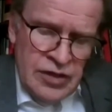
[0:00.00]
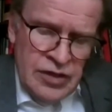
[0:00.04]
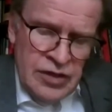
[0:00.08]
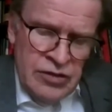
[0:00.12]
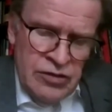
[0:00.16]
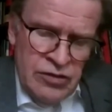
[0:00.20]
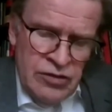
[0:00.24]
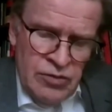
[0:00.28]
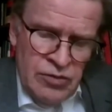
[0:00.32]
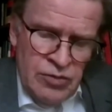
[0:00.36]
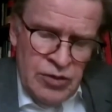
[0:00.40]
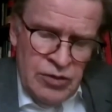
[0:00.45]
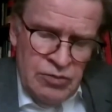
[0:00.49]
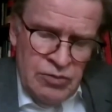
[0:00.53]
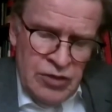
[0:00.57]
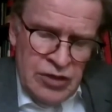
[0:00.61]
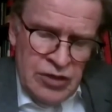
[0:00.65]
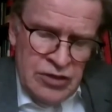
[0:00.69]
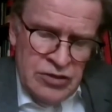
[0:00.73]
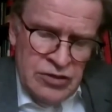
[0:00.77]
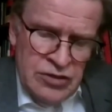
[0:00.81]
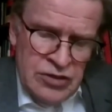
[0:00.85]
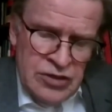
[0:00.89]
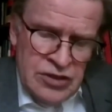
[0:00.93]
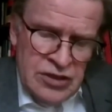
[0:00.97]
European
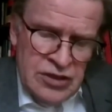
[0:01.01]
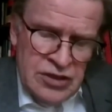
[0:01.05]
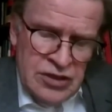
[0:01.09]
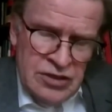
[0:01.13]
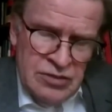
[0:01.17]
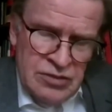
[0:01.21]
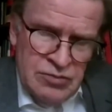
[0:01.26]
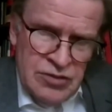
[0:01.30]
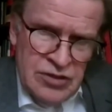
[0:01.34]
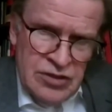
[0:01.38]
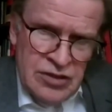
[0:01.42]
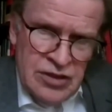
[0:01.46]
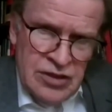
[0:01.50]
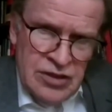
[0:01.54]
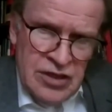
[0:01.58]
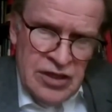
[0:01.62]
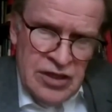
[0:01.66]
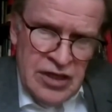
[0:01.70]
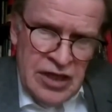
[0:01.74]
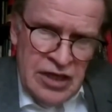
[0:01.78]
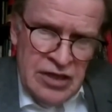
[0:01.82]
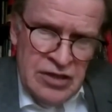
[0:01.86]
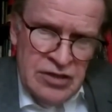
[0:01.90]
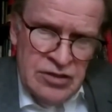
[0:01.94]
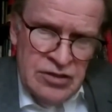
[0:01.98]
monetary system and an
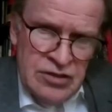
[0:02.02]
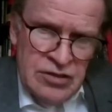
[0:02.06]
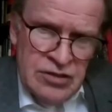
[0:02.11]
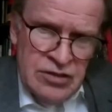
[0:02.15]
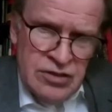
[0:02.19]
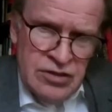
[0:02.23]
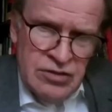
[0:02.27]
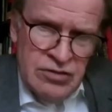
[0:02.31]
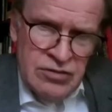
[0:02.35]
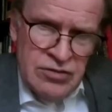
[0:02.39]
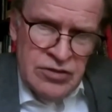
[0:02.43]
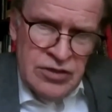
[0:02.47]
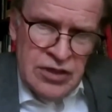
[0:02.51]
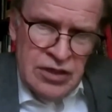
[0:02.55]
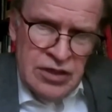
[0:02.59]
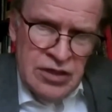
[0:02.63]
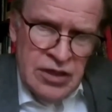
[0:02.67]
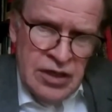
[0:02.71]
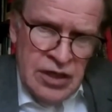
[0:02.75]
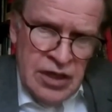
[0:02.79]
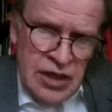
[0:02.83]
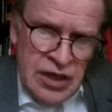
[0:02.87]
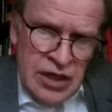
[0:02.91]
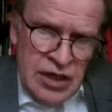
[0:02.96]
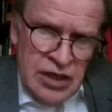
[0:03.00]
analogy to the gold standard.